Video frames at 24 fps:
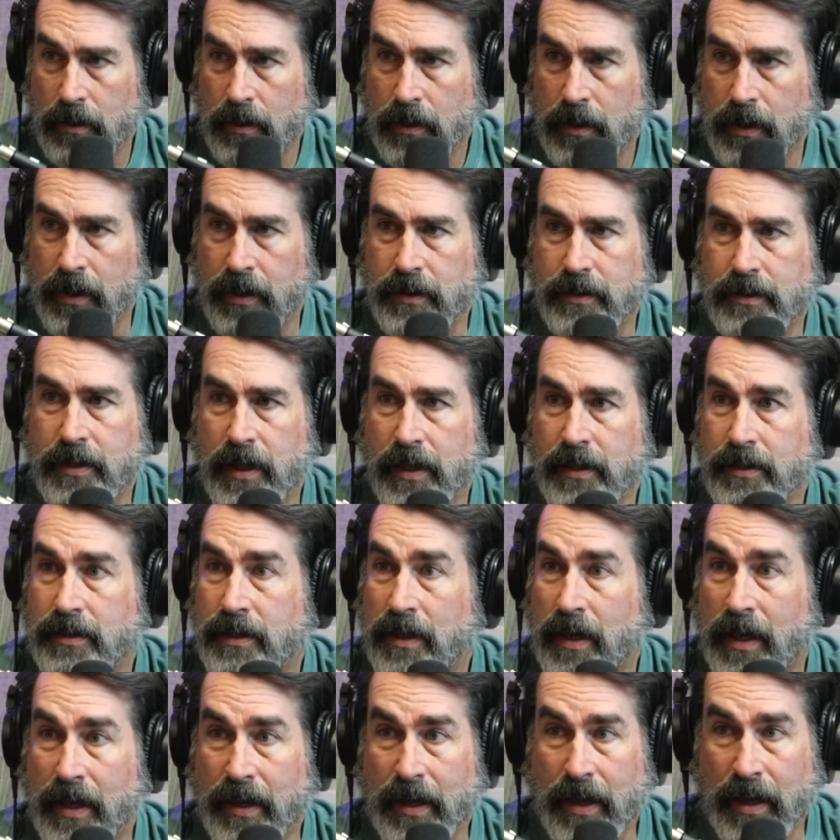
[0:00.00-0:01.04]
It tastes
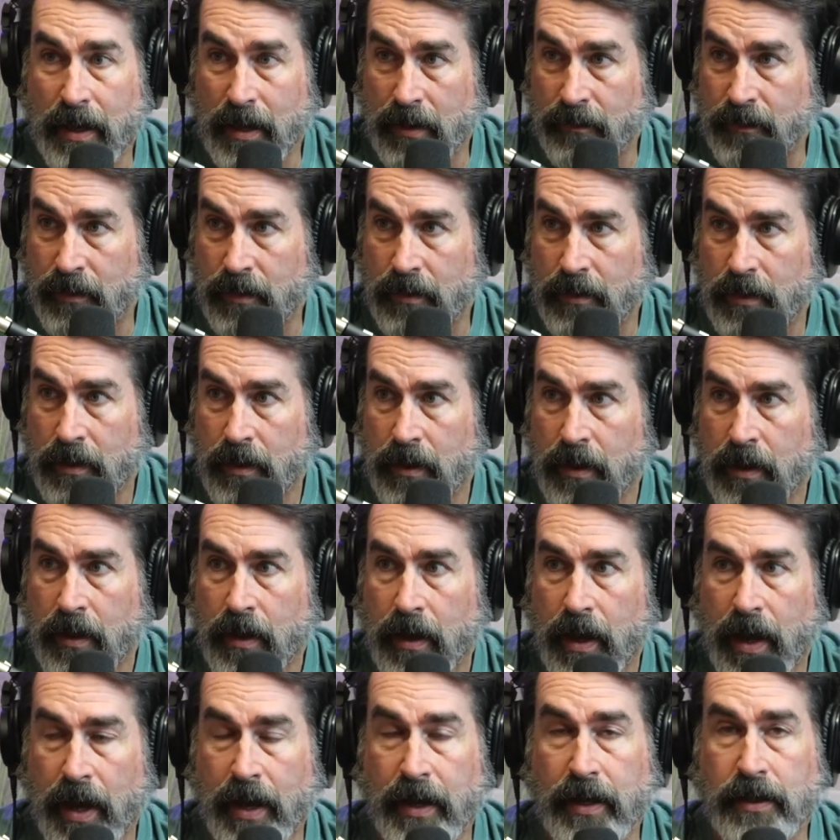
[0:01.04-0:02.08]
like heaven,
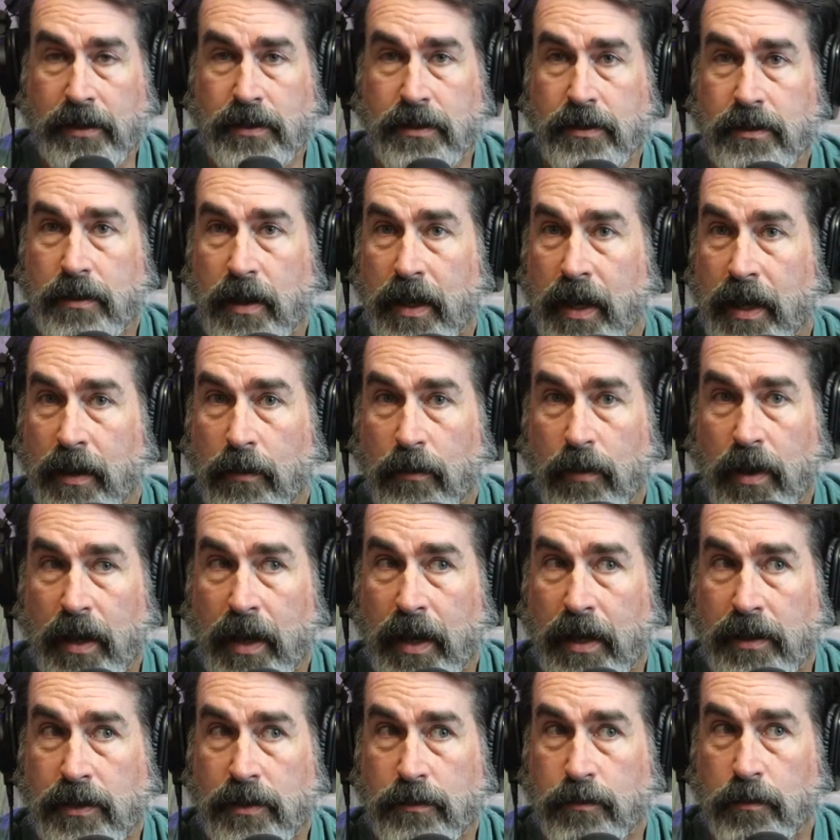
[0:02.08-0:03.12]
and it's
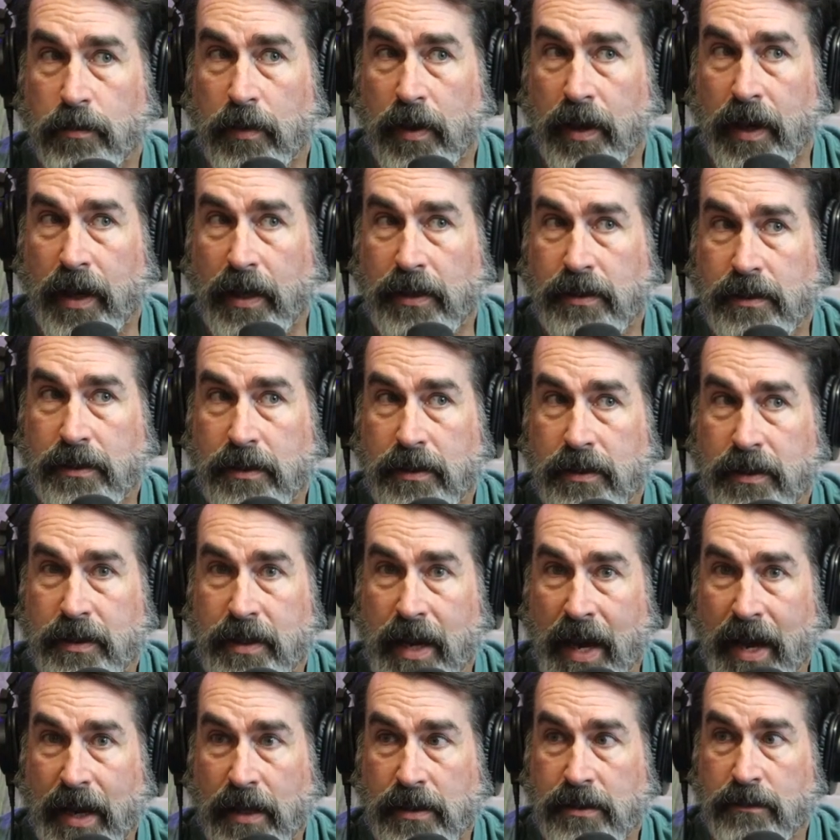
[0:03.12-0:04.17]

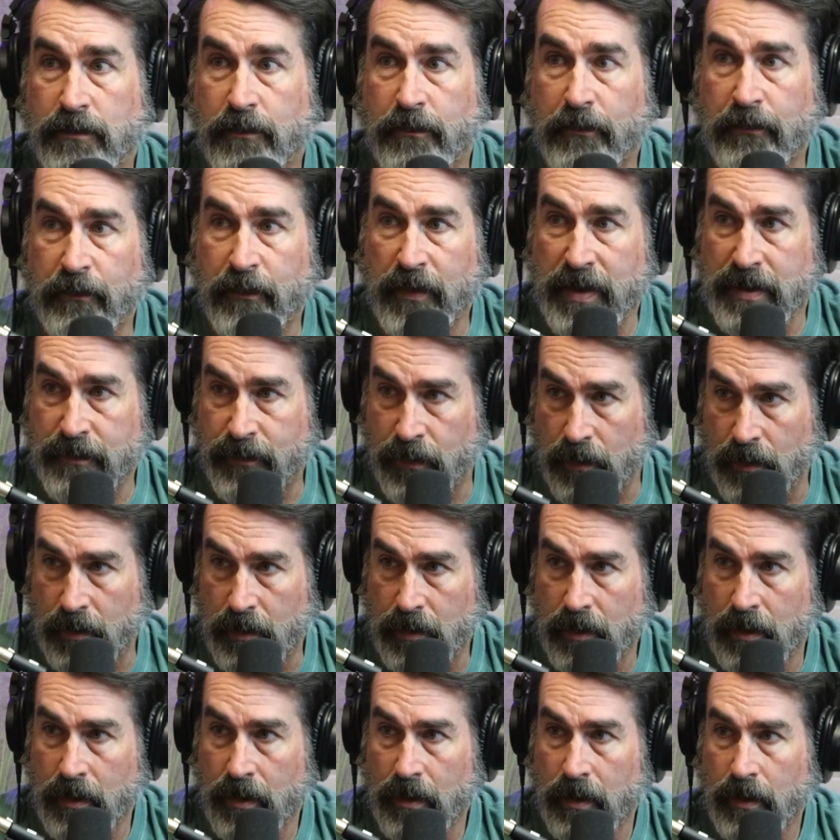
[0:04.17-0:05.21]
dance fever
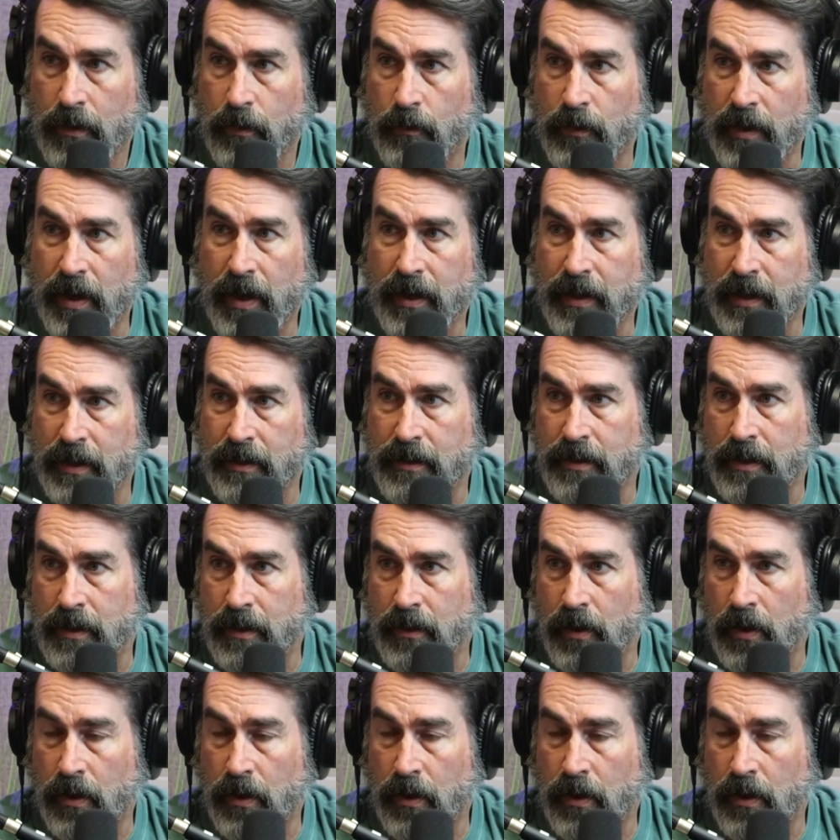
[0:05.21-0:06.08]
when I get done.